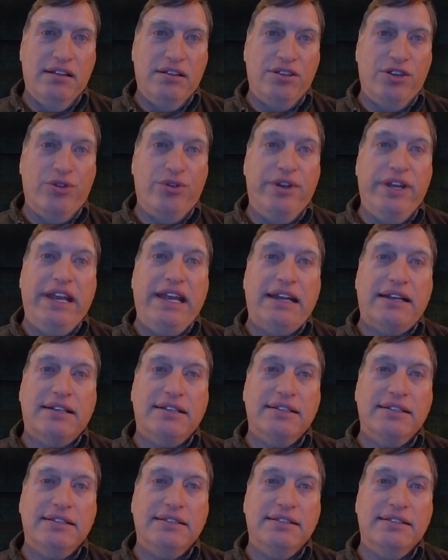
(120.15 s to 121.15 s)
unique
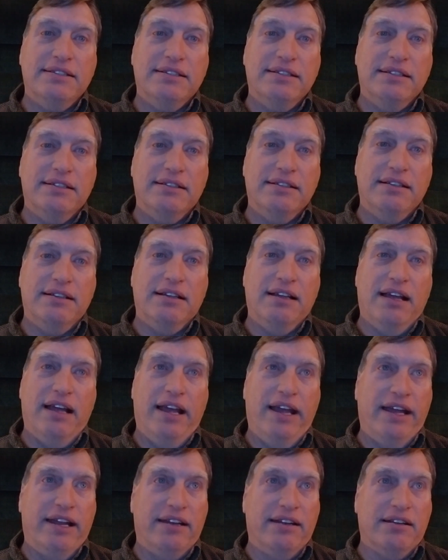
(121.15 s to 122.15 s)

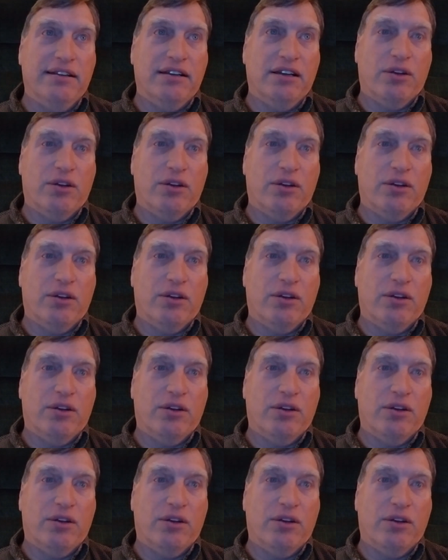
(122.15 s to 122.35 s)
and